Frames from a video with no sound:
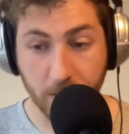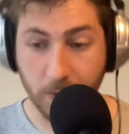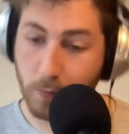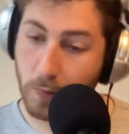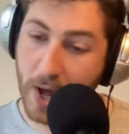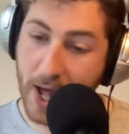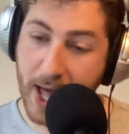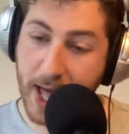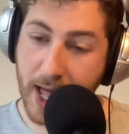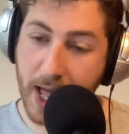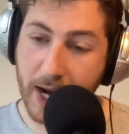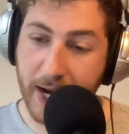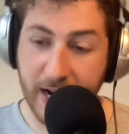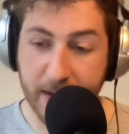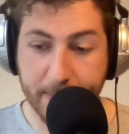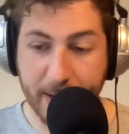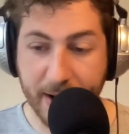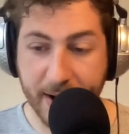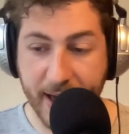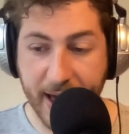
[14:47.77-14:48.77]
Well, in
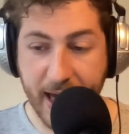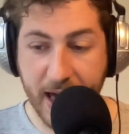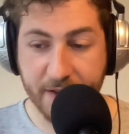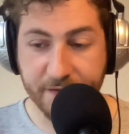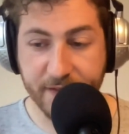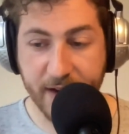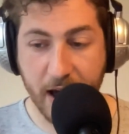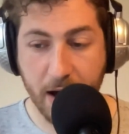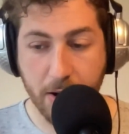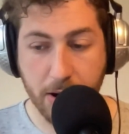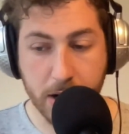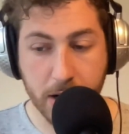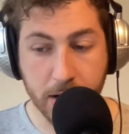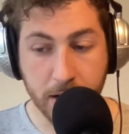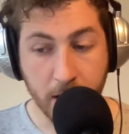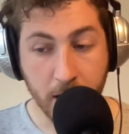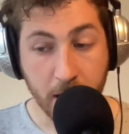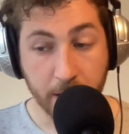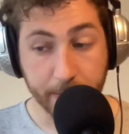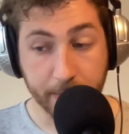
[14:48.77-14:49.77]
about a half hour,
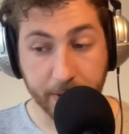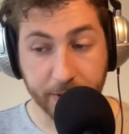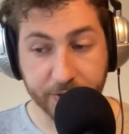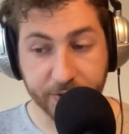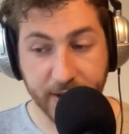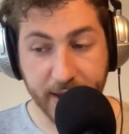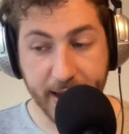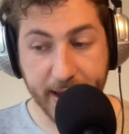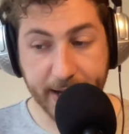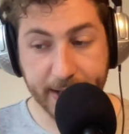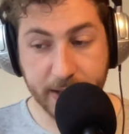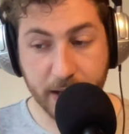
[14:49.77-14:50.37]
we're seeing